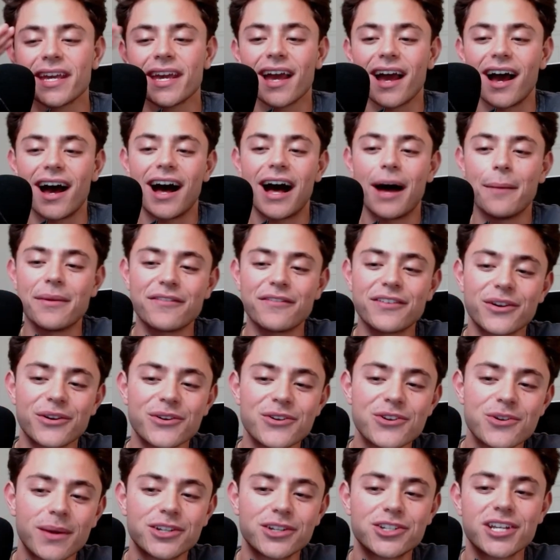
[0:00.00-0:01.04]
Um, if you're new to
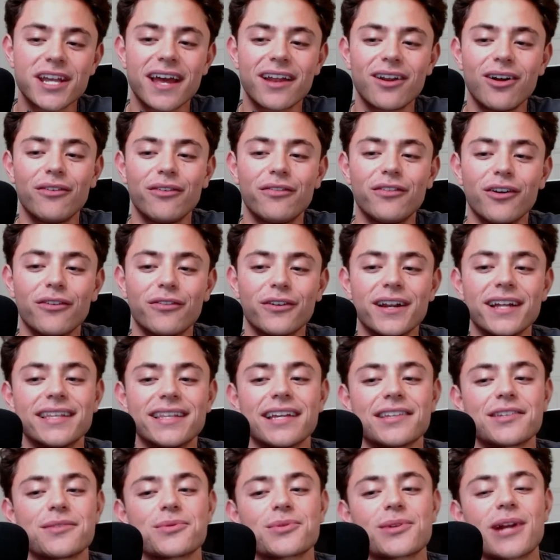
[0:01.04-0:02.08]
my channel, feel free to hit that
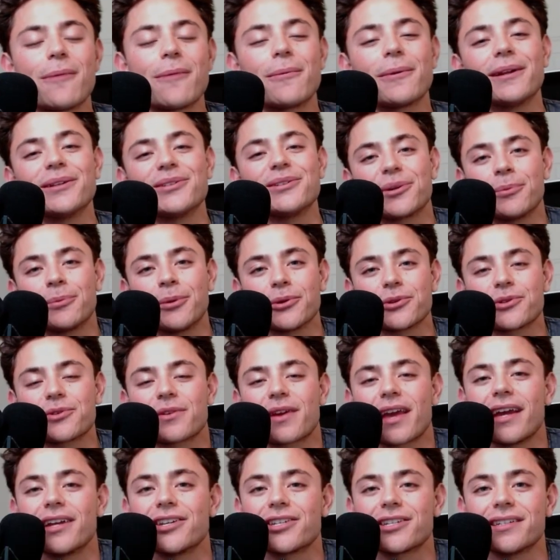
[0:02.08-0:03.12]
subscribe button and turn post
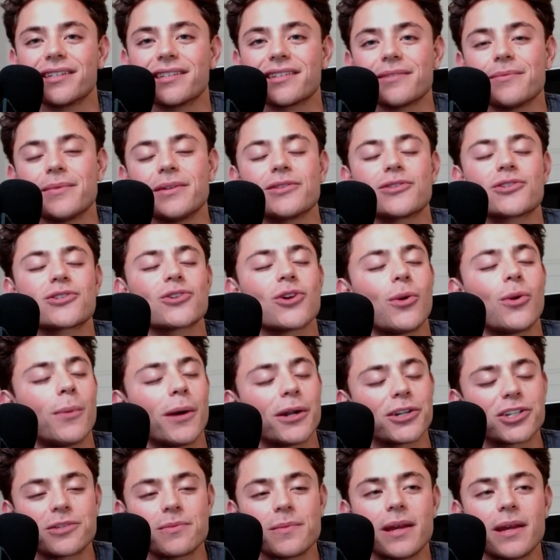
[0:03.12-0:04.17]
notifications. It means so
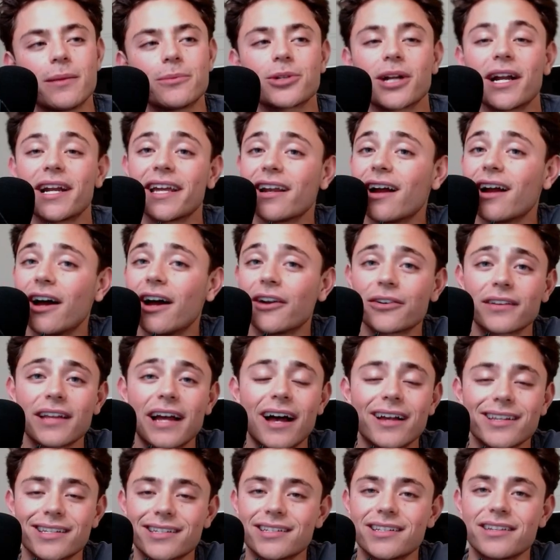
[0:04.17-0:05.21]
much to me. I'm trying to get one hundred
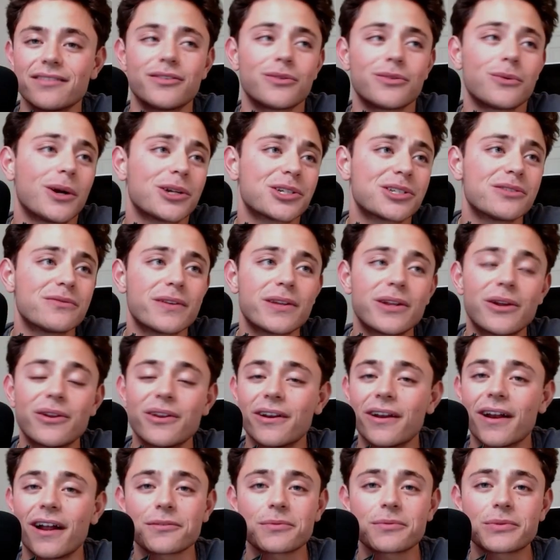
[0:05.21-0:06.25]
thousand. If you're watching this video and you're
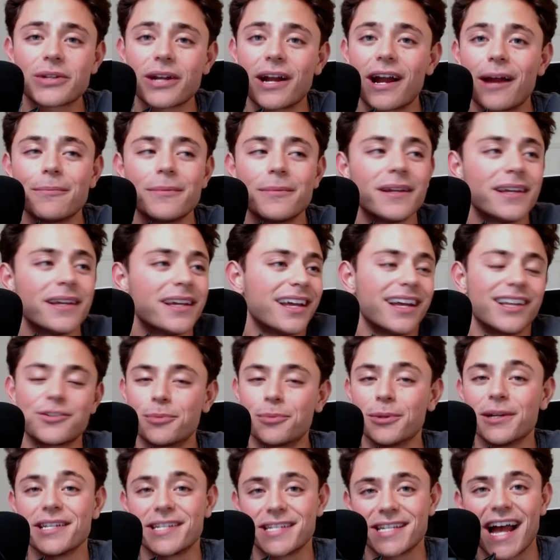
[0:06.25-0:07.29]
not subscribed, it's
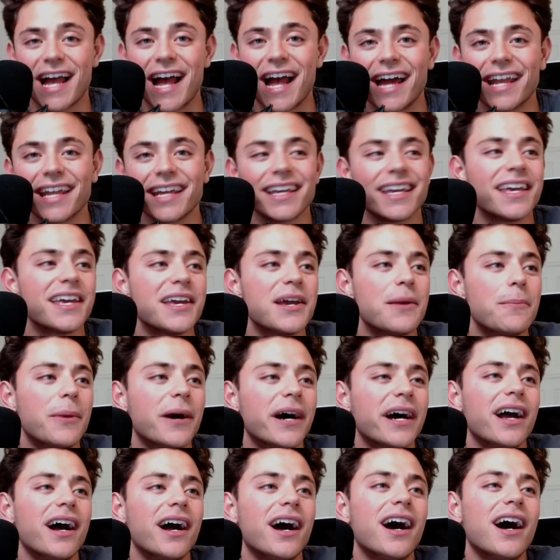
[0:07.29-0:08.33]
pretty sad.
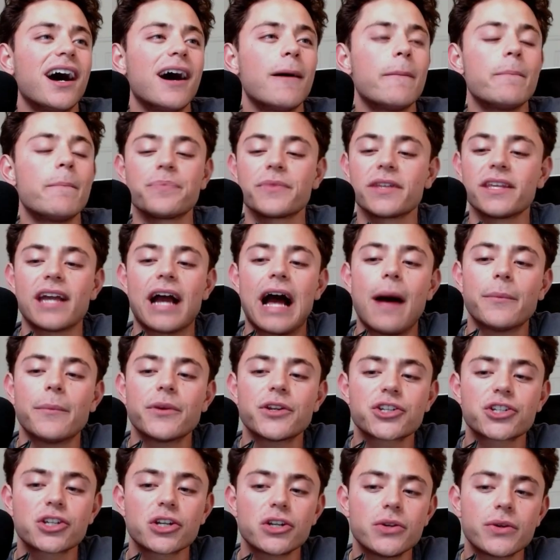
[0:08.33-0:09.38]
But um, yeah, I'm going to
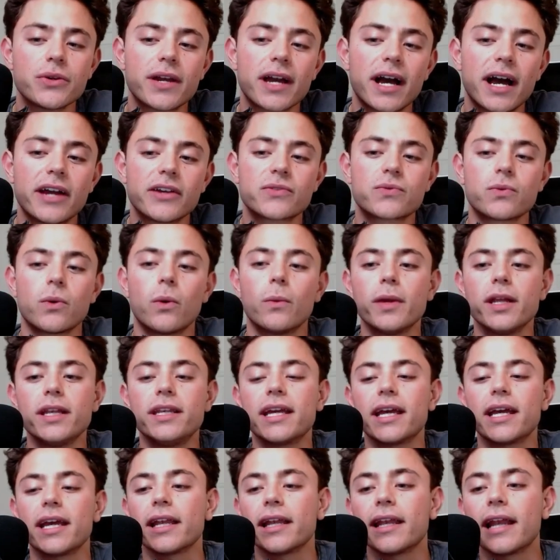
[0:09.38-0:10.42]
show you guys what we
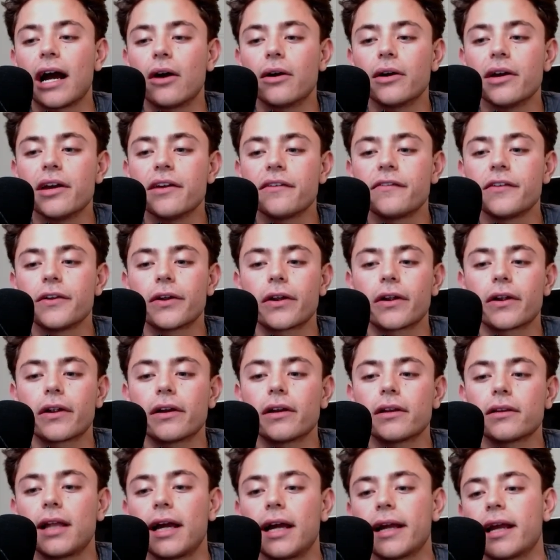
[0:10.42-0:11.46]
did. Now, if you're,
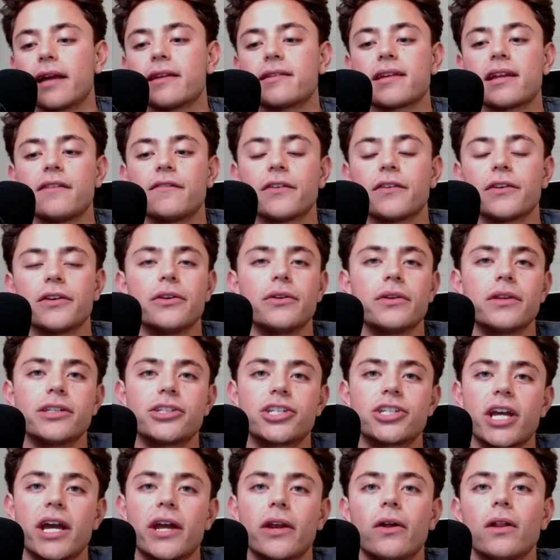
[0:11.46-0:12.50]
like I said, if you're new to the
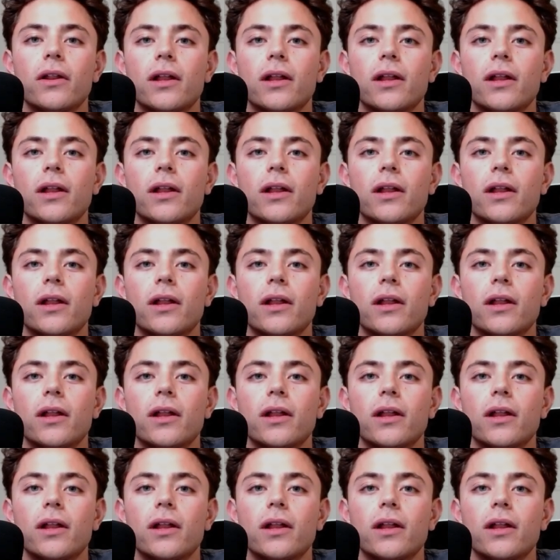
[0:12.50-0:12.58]
channel,